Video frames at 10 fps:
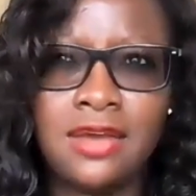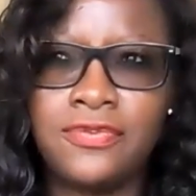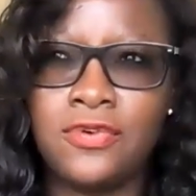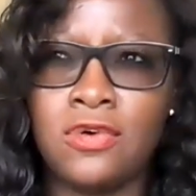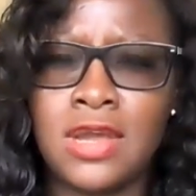
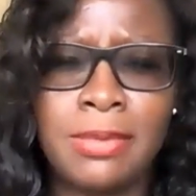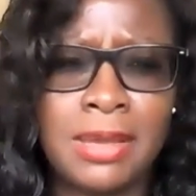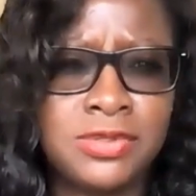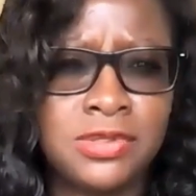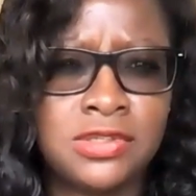for coming
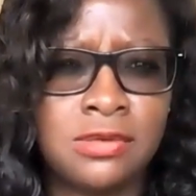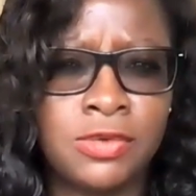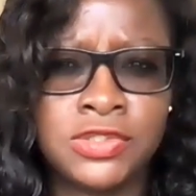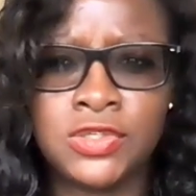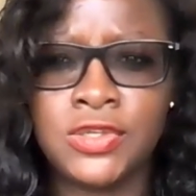up to
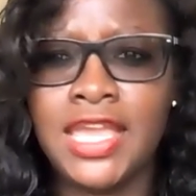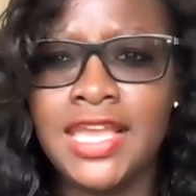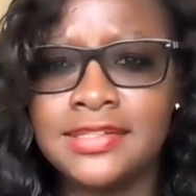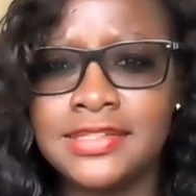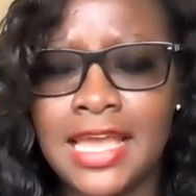almost 2
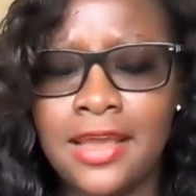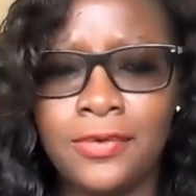years now,